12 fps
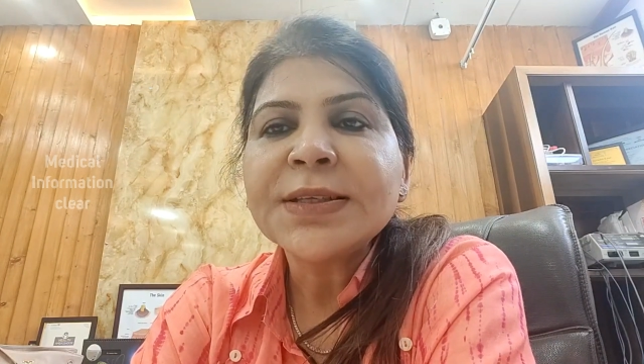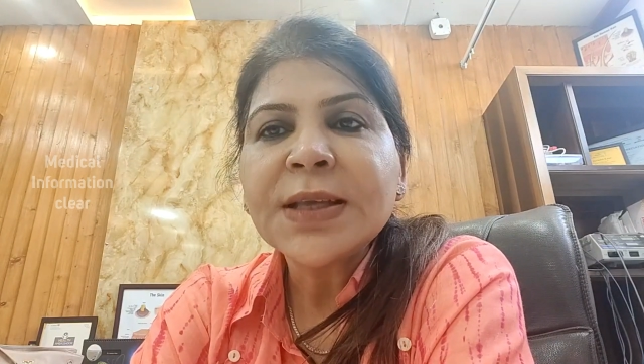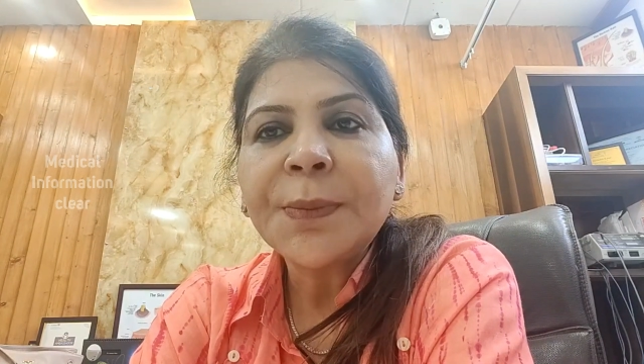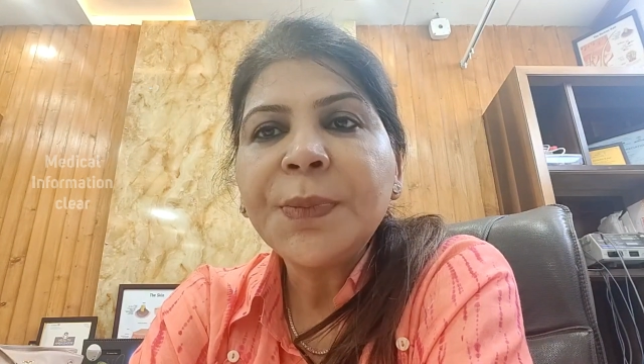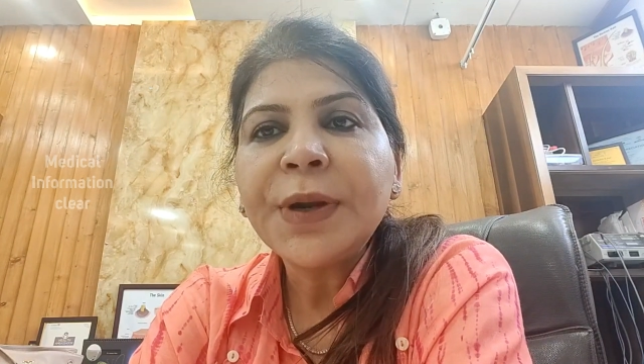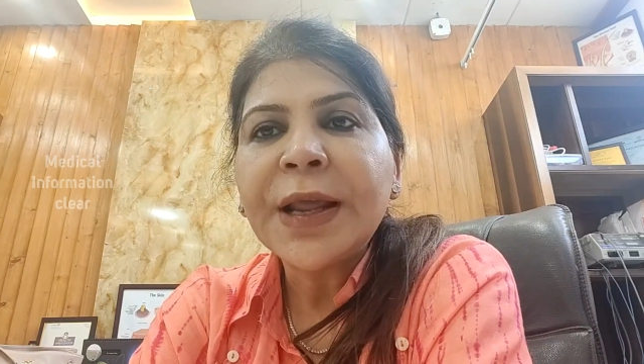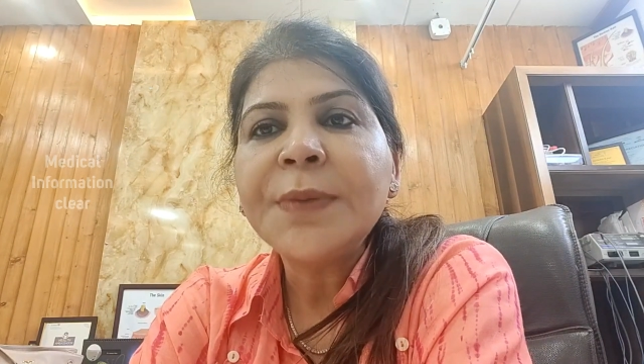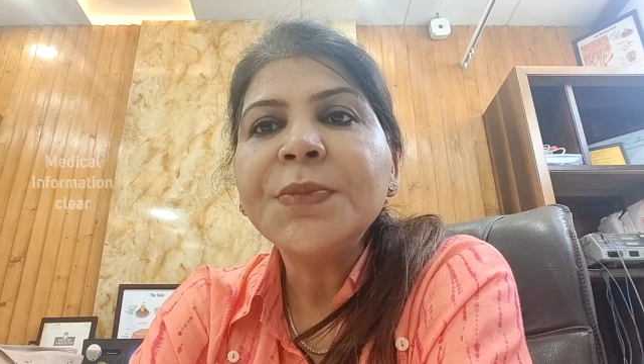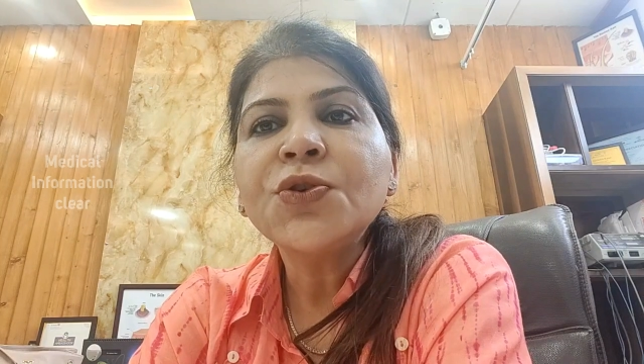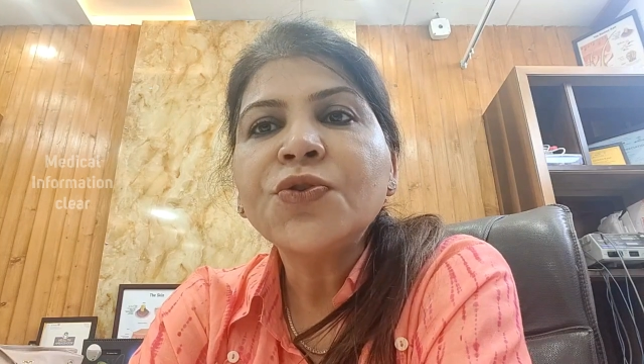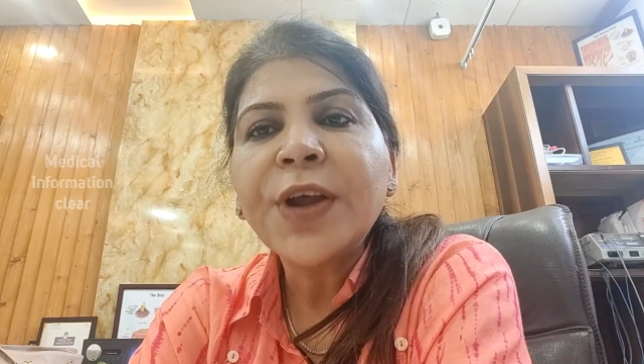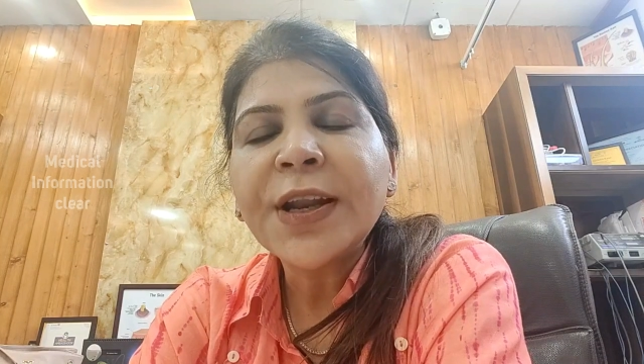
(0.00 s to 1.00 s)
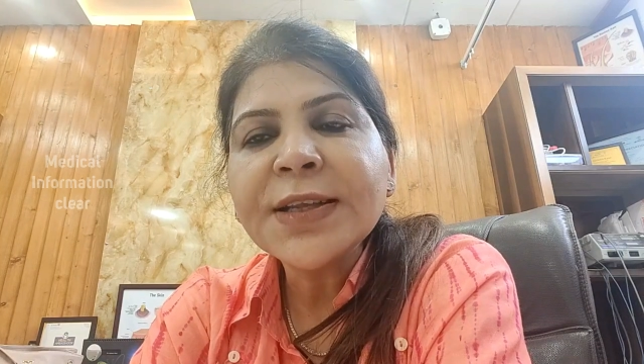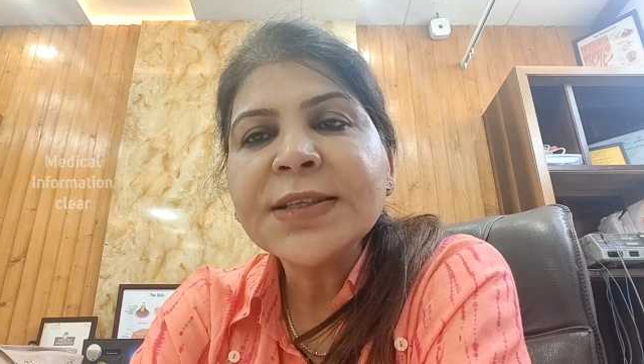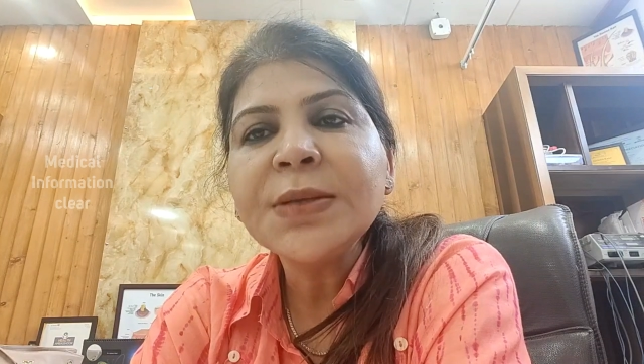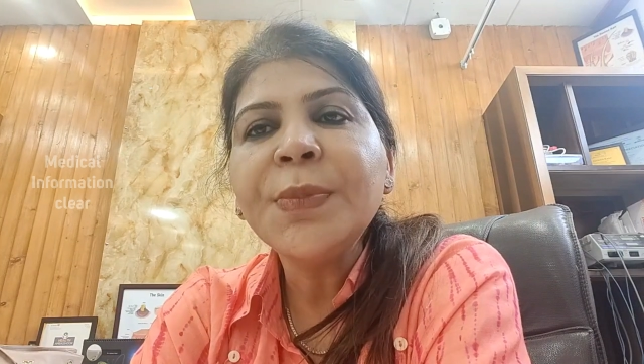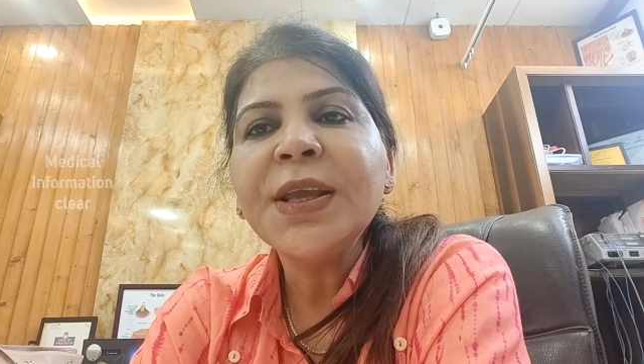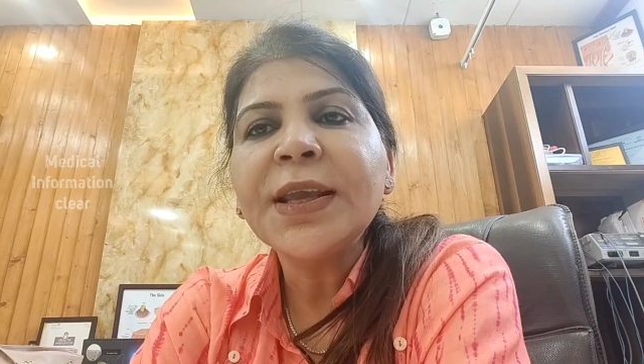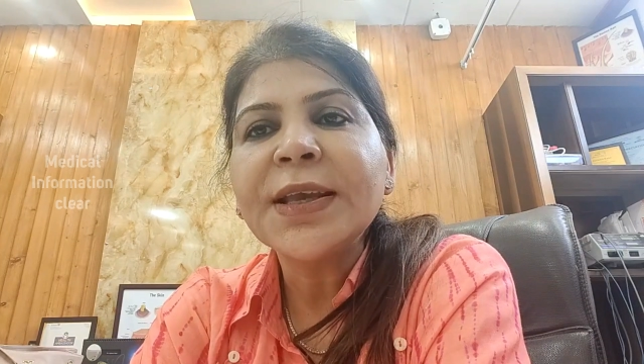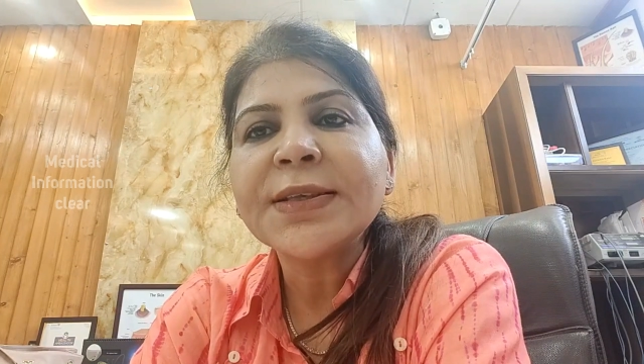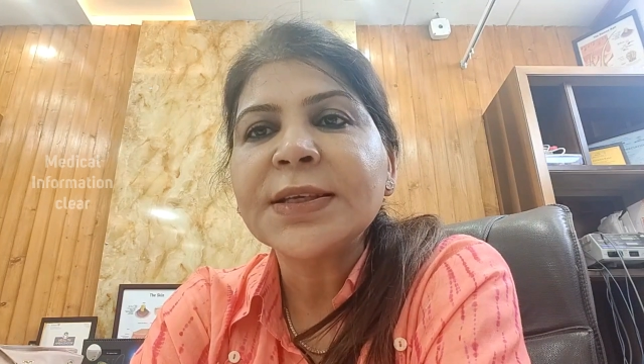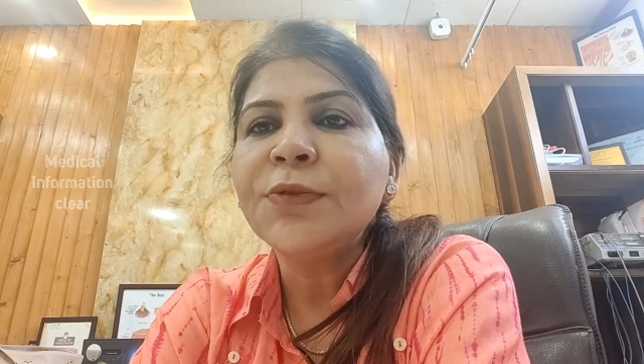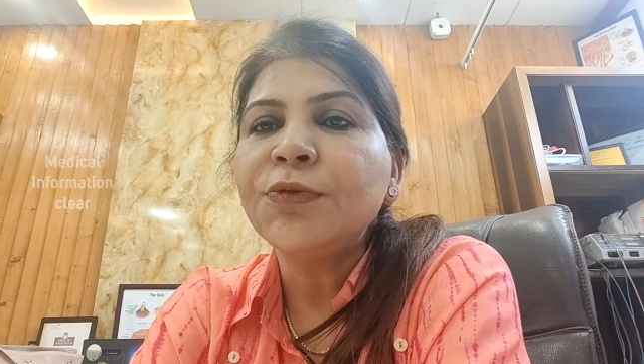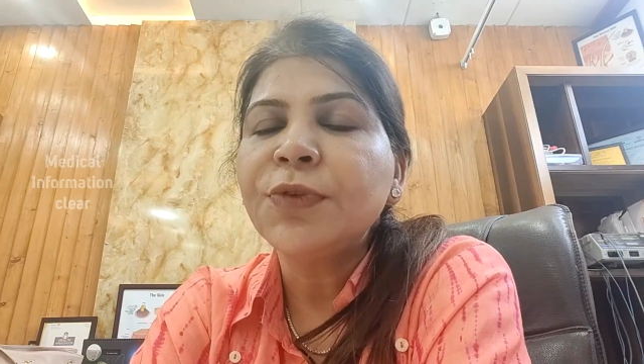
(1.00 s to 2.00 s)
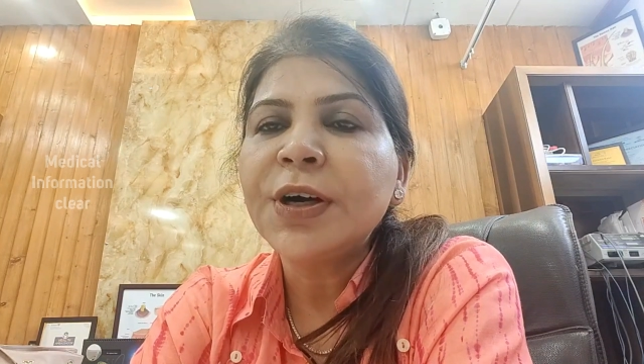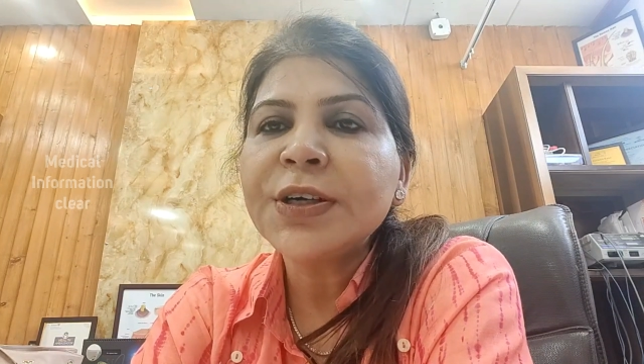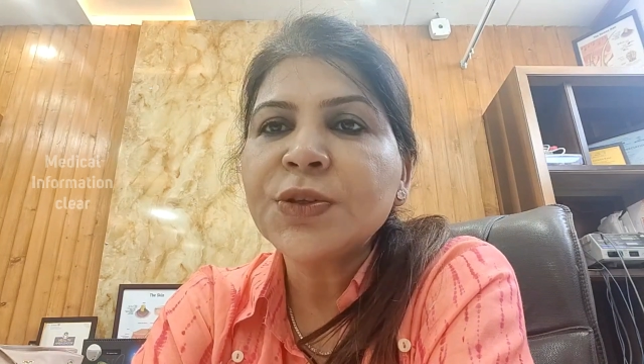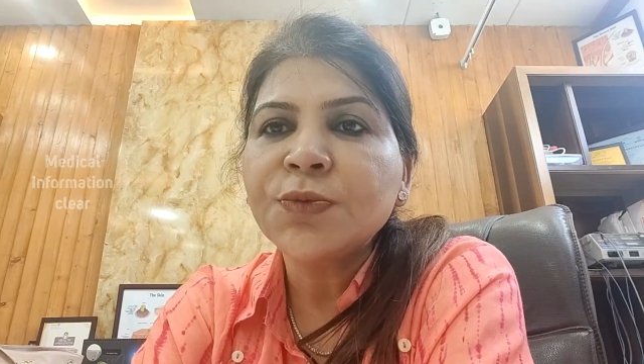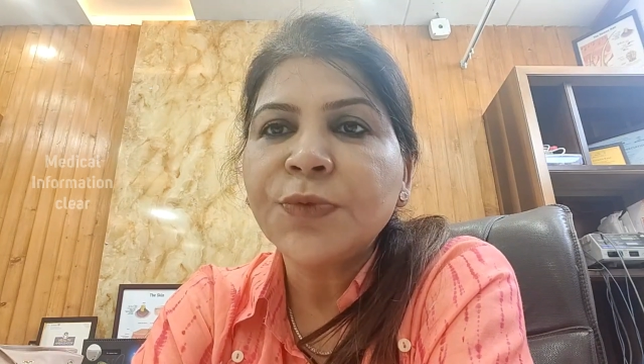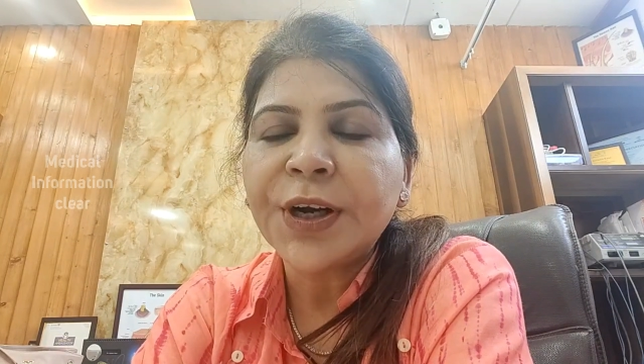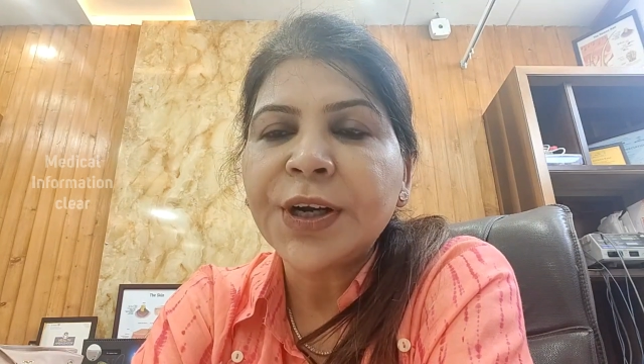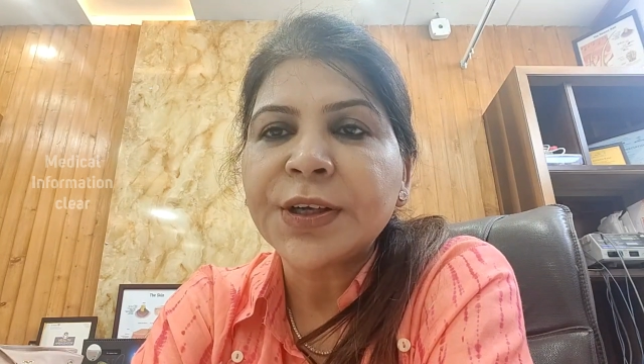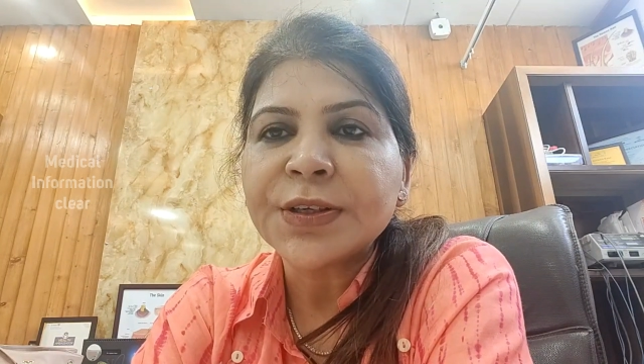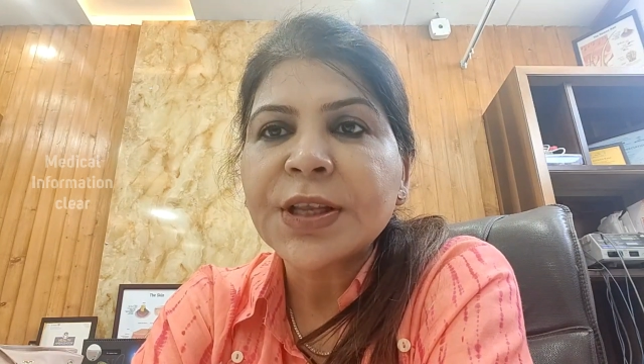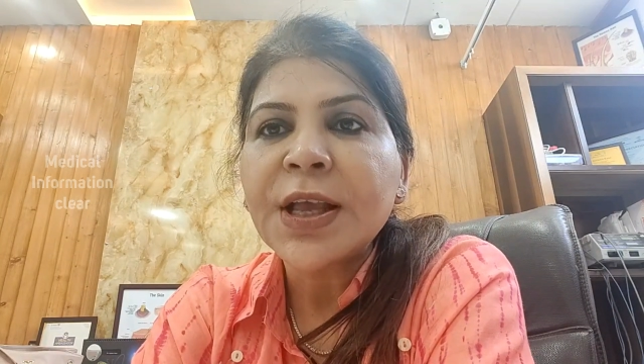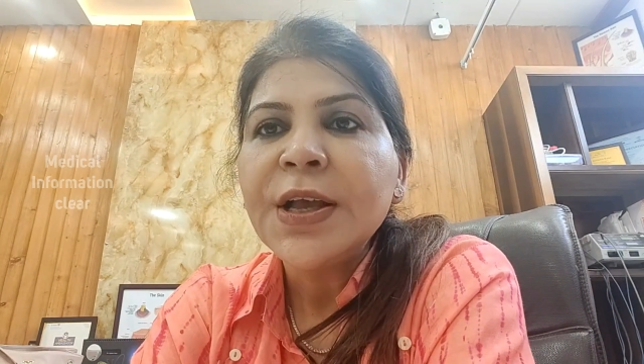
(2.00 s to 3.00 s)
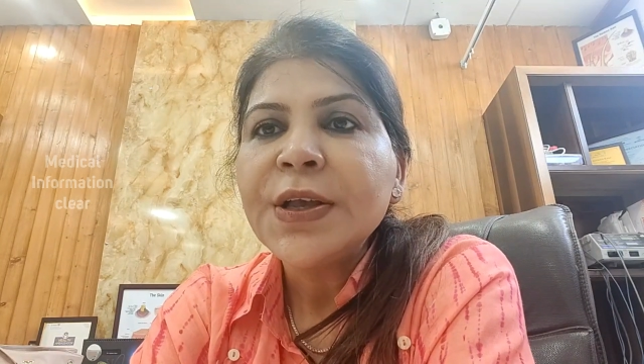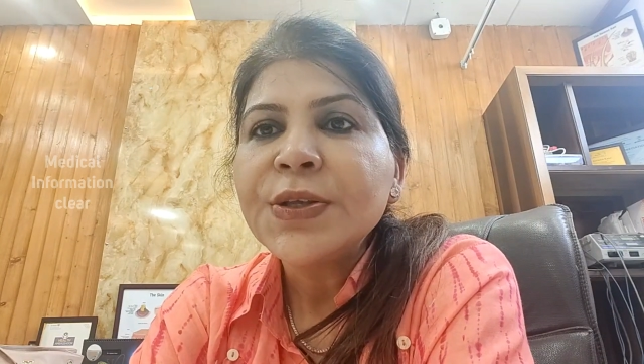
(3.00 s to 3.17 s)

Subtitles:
sometimes tranexamic acid works wonders.